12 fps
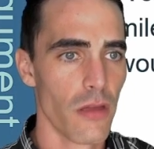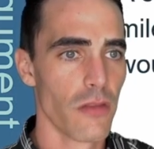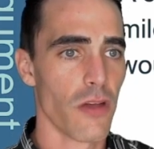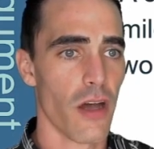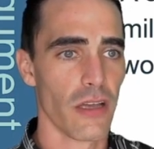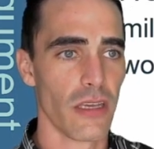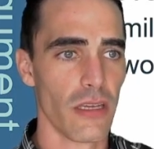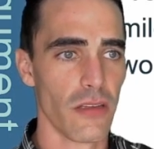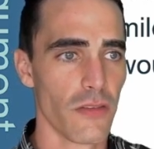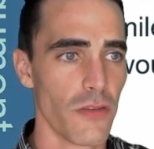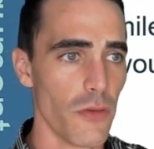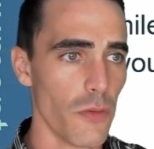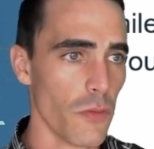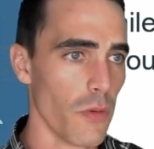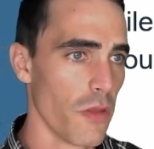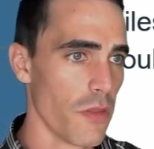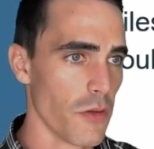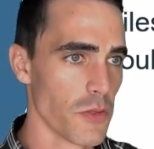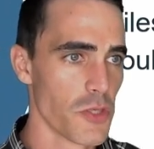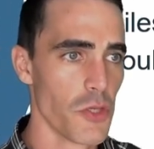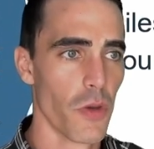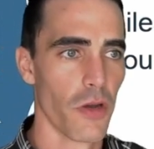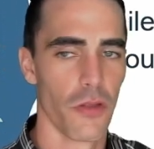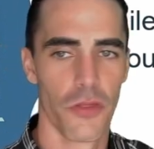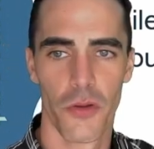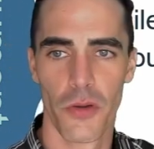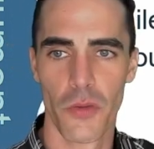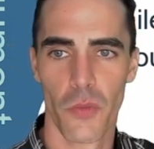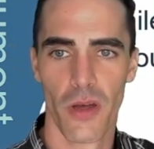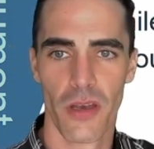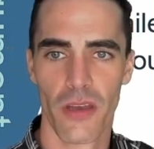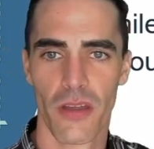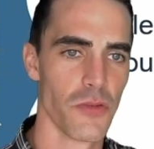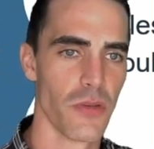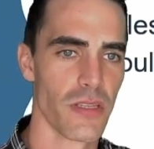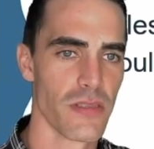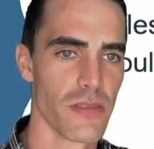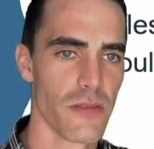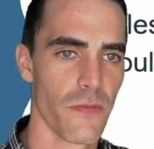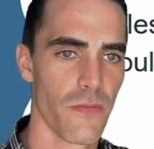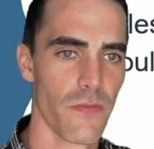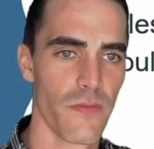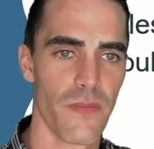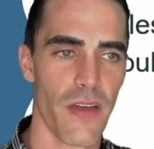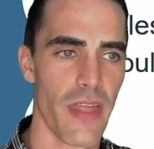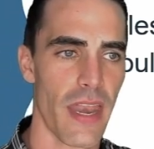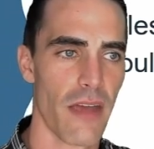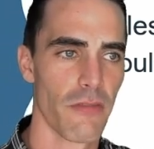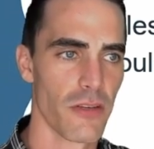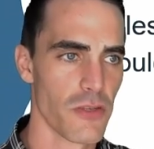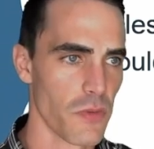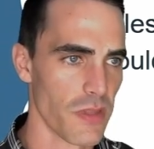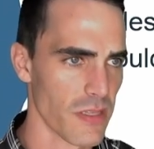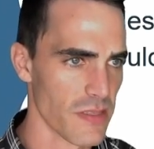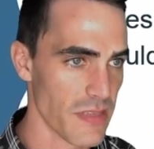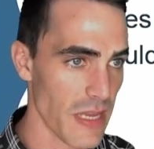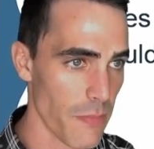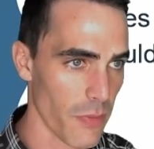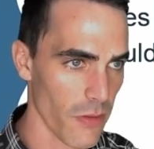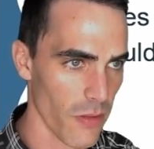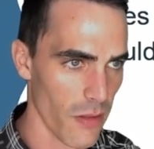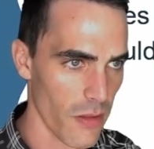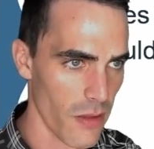talking to those 231 students, found that average with a sample,